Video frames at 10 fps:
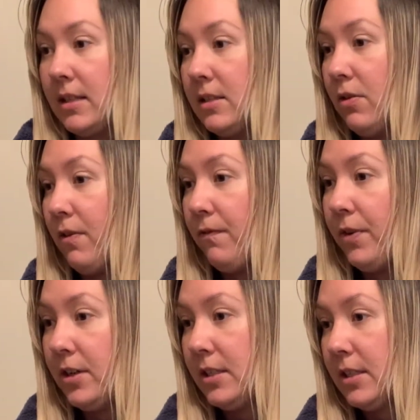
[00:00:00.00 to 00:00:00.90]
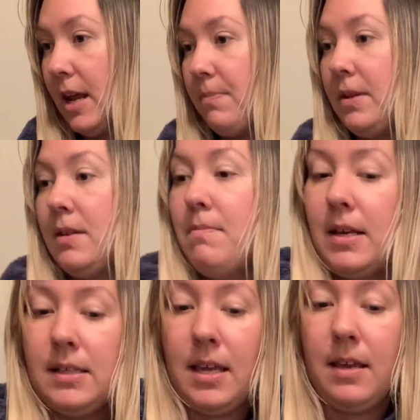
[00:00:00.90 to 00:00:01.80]
So the first step into
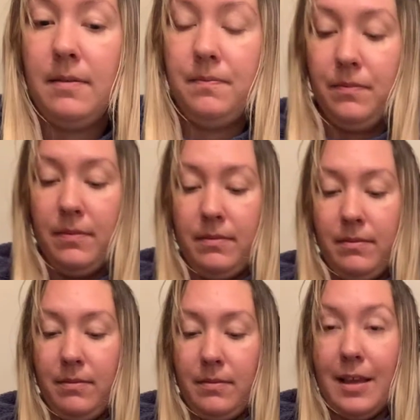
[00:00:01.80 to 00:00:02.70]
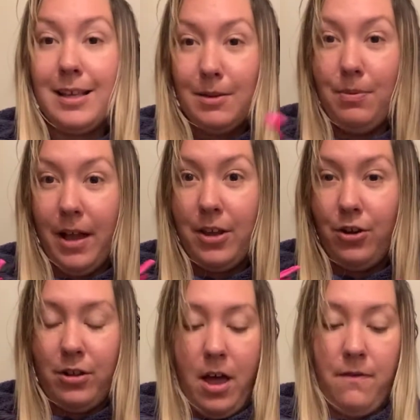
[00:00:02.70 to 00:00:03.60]
mixing is applying your
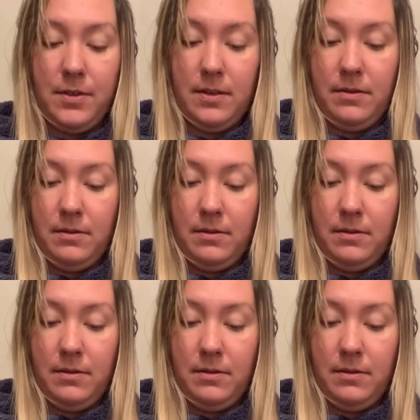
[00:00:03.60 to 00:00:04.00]
gloves,